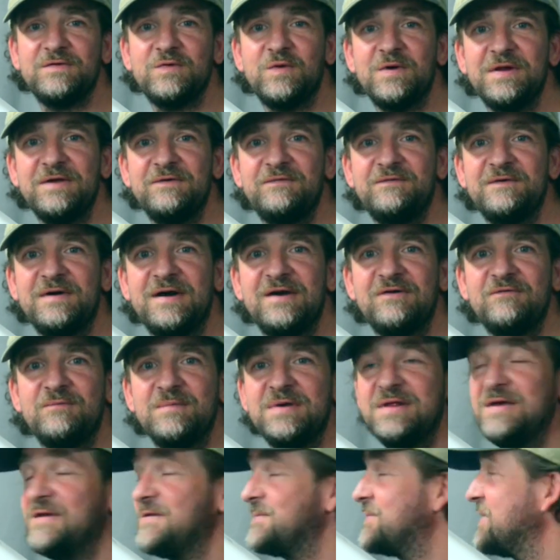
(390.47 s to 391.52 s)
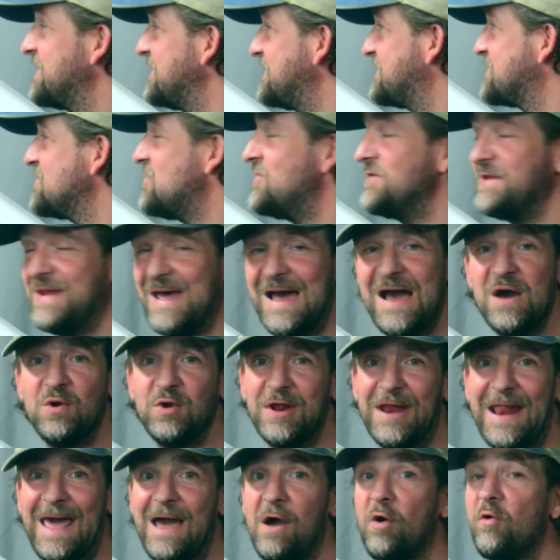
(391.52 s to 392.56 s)
25 minutes, but it's gone down
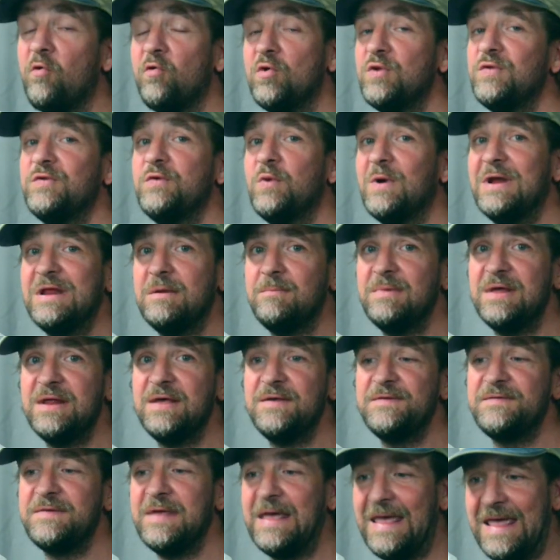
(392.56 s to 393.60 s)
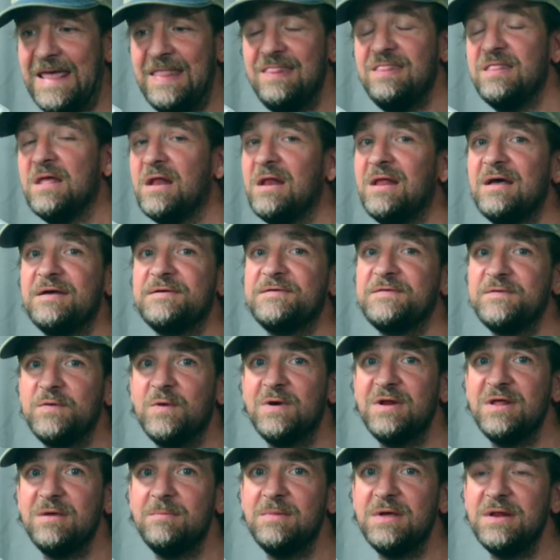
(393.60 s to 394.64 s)
an hour and 20 minutes in the last
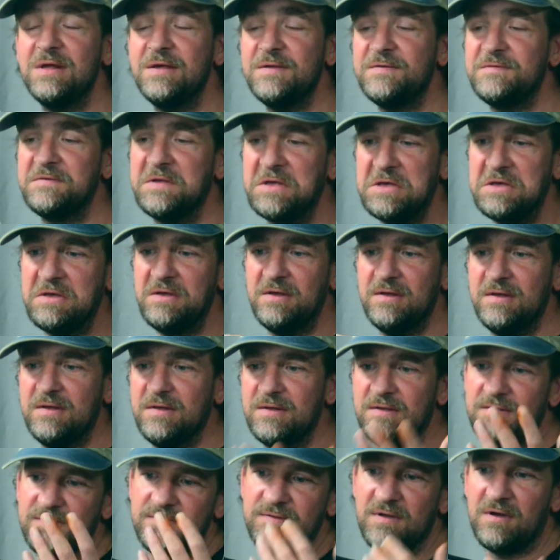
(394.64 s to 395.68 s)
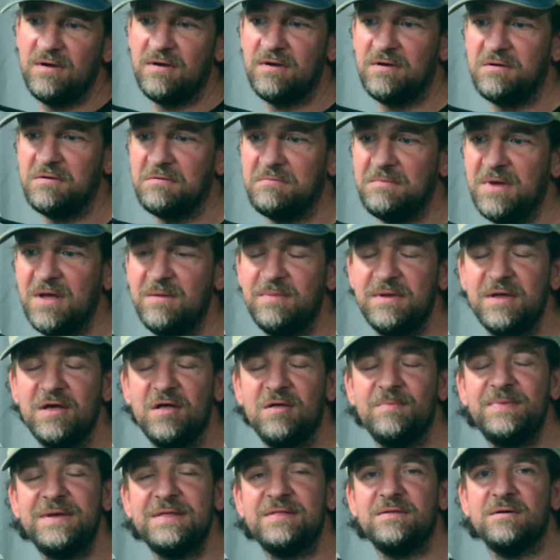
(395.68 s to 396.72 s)
20 minutes. So maybe
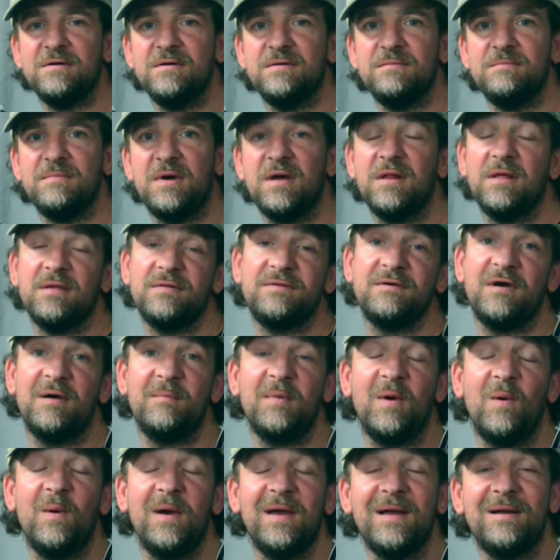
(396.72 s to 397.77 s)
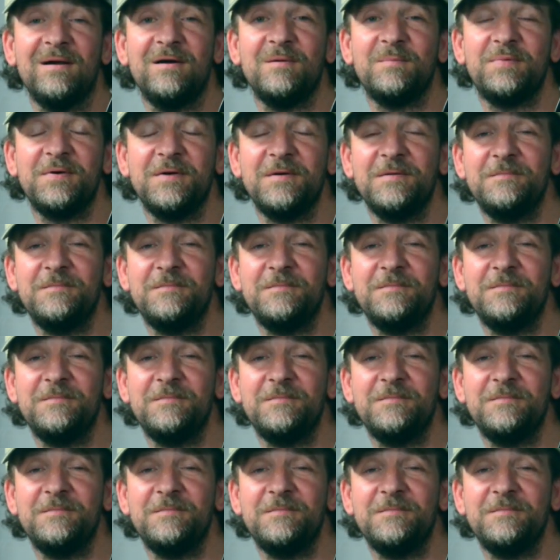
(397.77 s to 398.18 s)
it'll be done by the time I wake up.